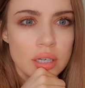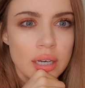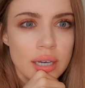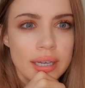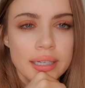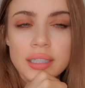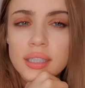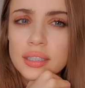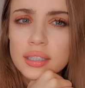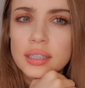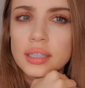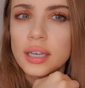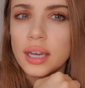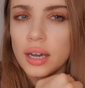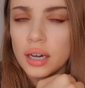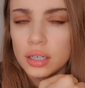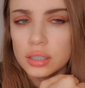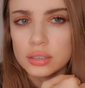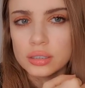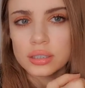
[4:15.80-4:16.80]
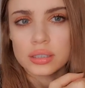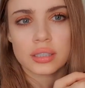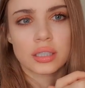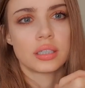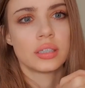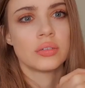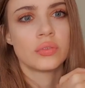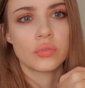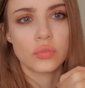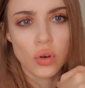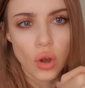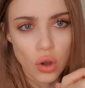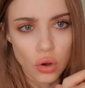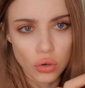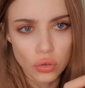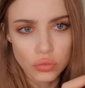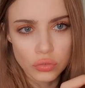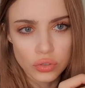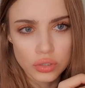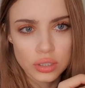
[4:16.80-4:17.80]
anything else that
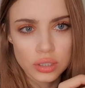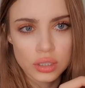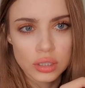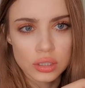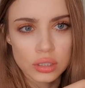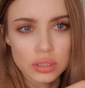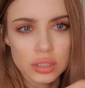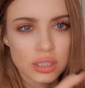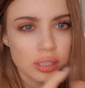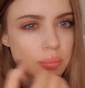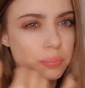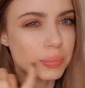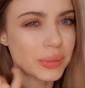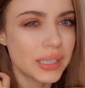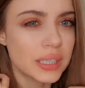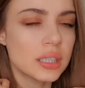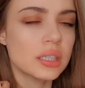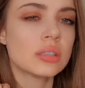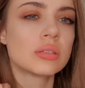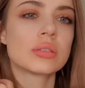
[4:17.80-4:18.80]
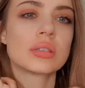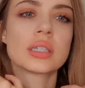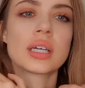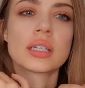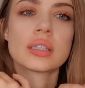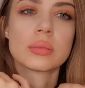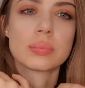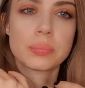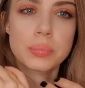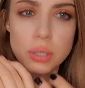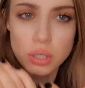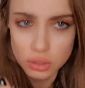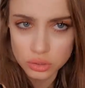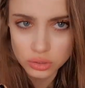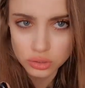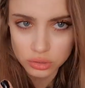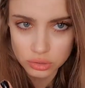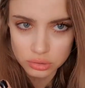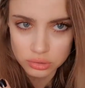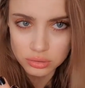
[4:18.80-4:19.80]
involves speaking to another
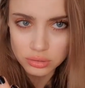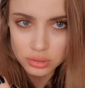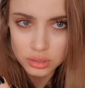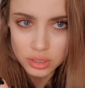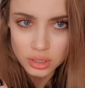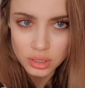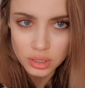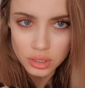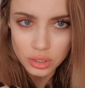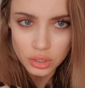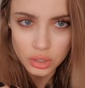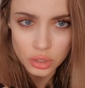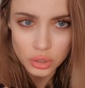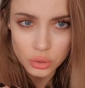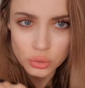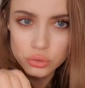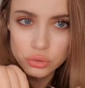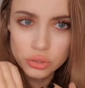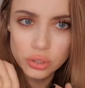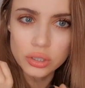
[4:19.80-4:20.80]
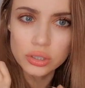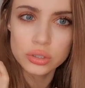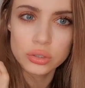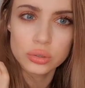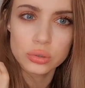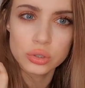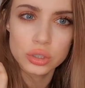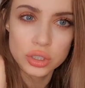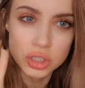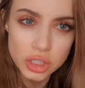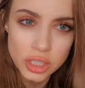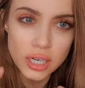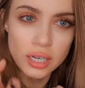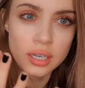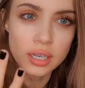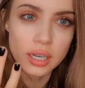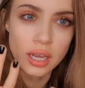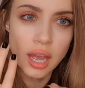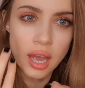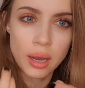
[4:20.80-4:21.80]
person who's going to
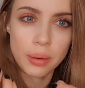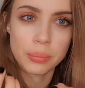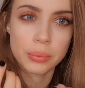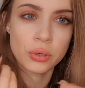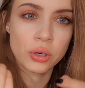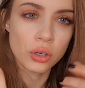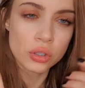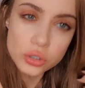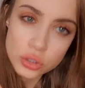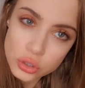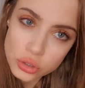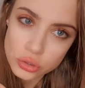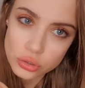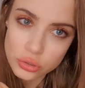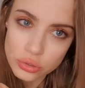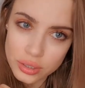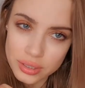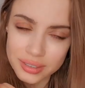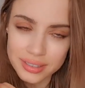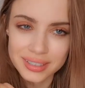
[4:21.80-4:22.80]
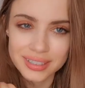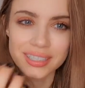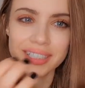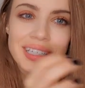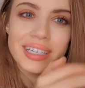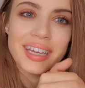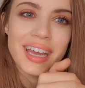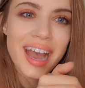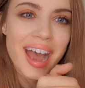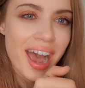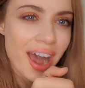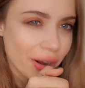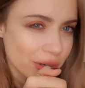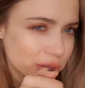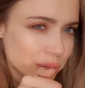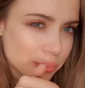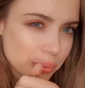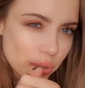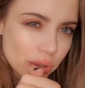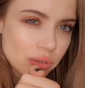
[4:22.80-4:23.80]
check up on you and see how
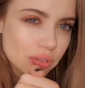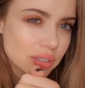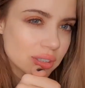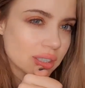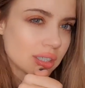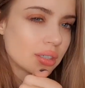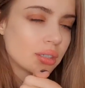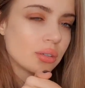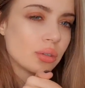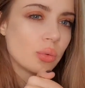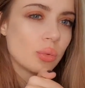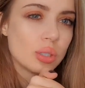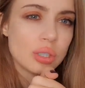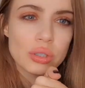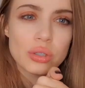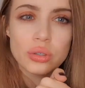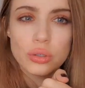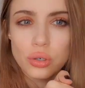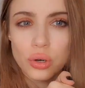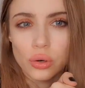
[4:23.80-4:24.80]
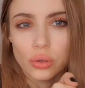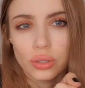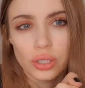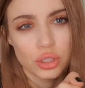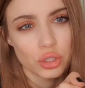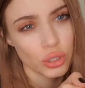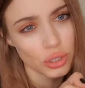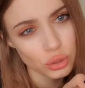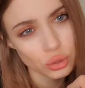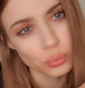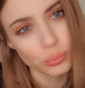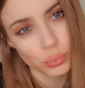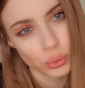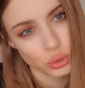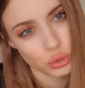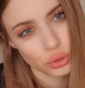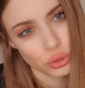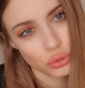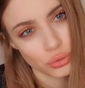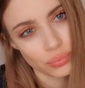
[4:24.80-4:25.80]
you're progressing with your goal and try to
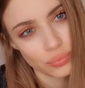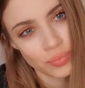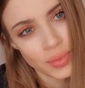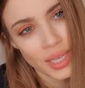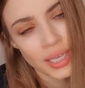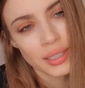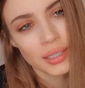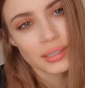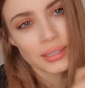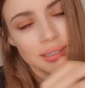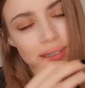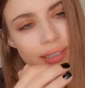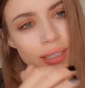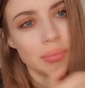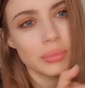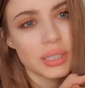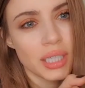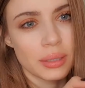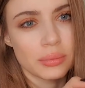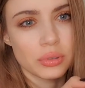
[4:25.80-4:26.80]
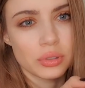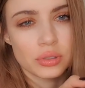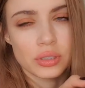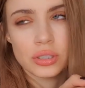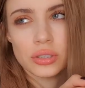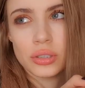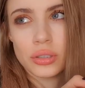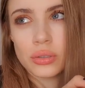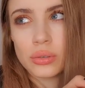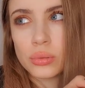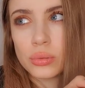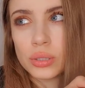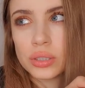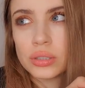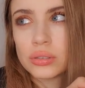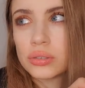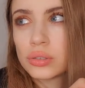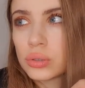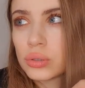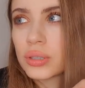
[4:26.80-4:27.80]
push you. Sometimes, you know, when
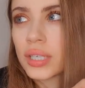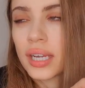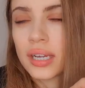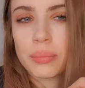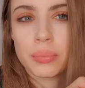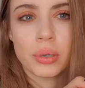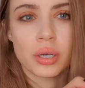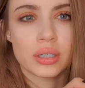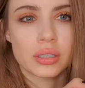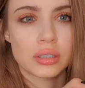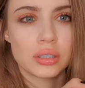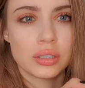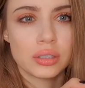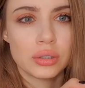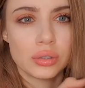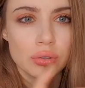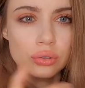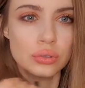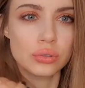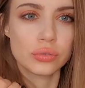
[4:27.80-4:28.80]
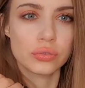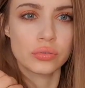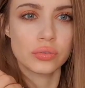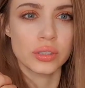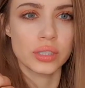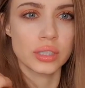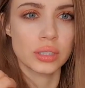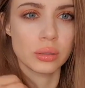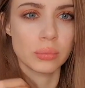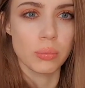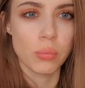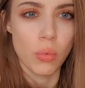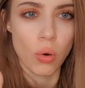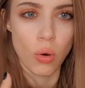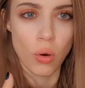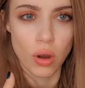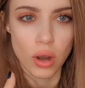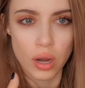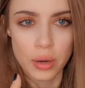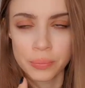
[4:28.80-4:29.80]
you do get a partner, you feel
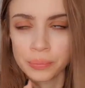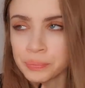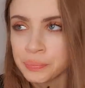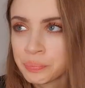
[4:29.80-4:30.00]
more